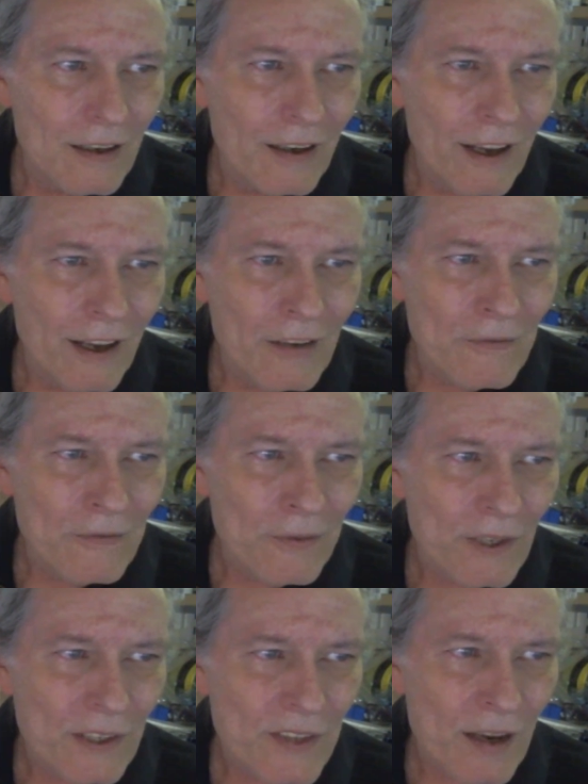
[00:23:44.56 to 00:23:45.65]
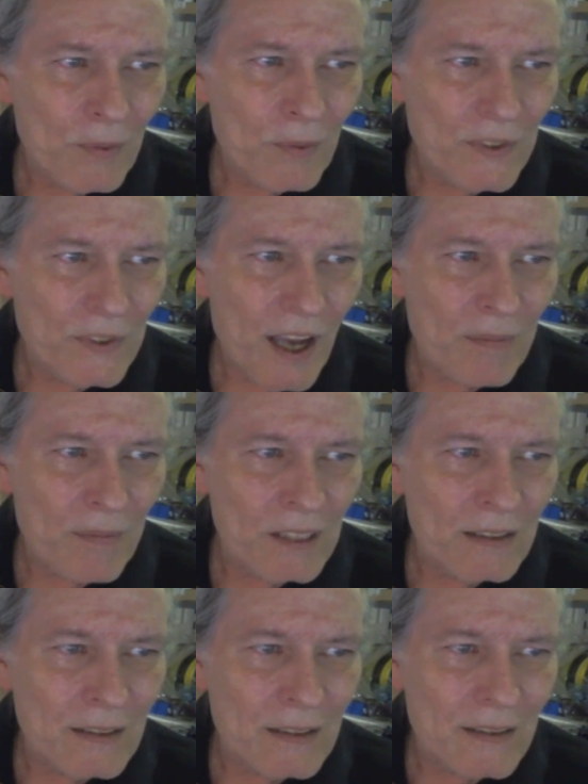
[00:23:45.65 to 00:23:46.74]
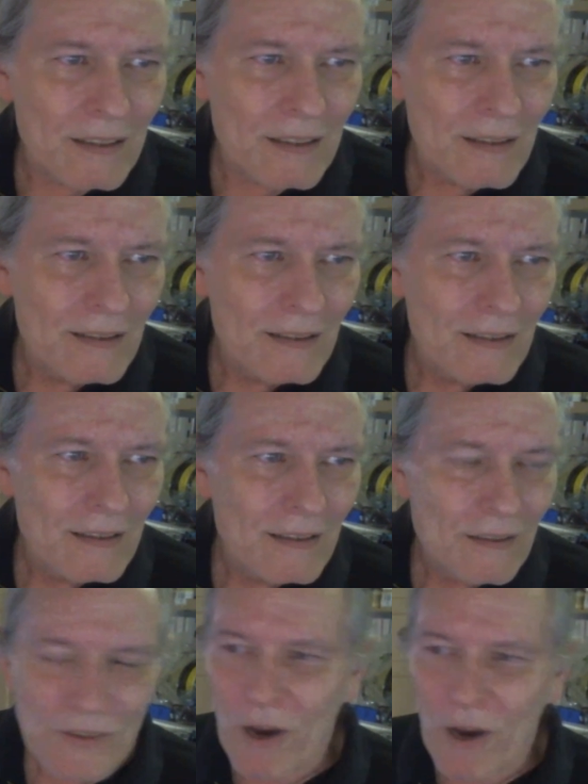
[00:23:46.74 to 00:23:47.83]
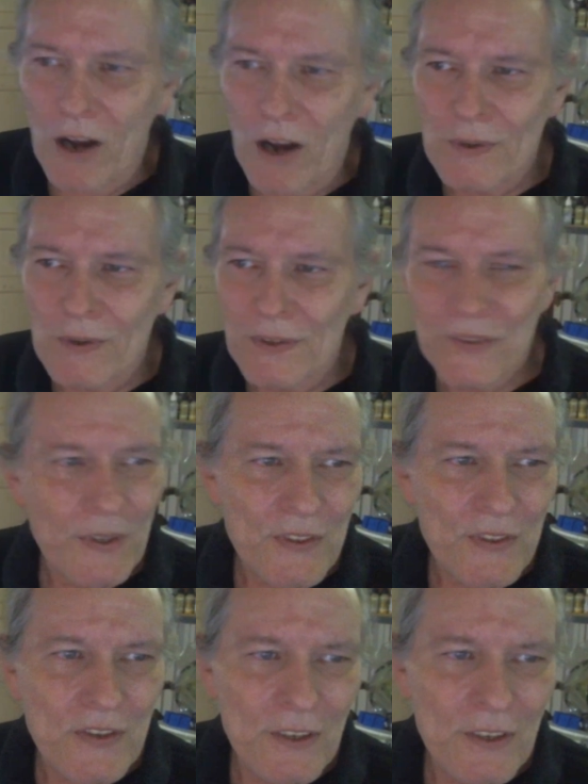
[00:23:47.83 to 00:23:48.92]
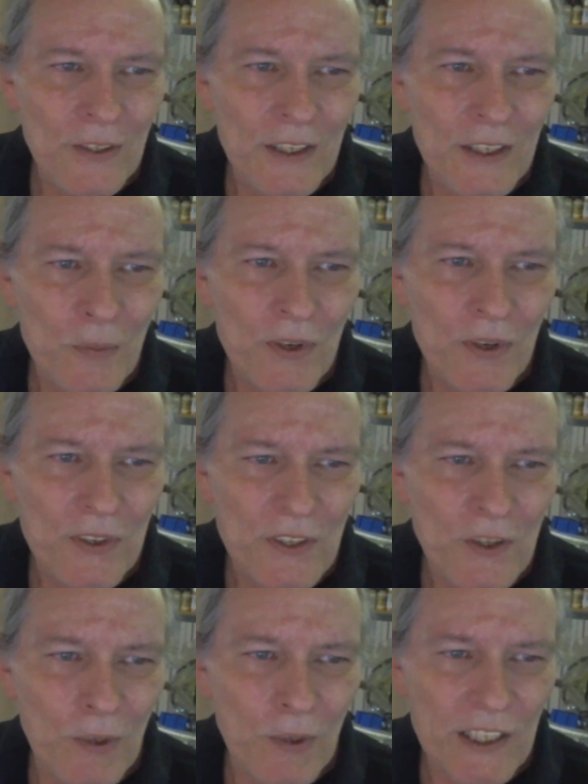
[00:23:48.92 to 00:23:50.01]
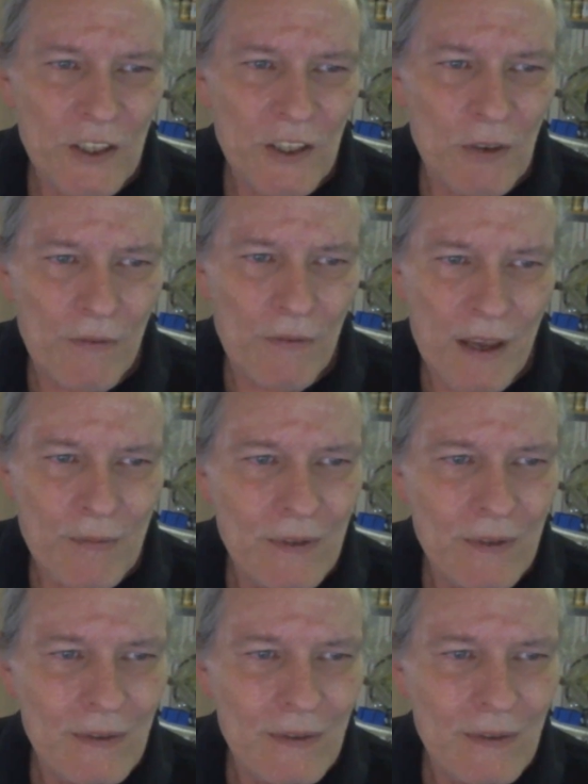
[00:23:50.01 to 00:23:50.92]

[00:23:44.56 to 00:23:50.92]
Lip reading: and for example, top guns, small ones, you need to print 22 of them,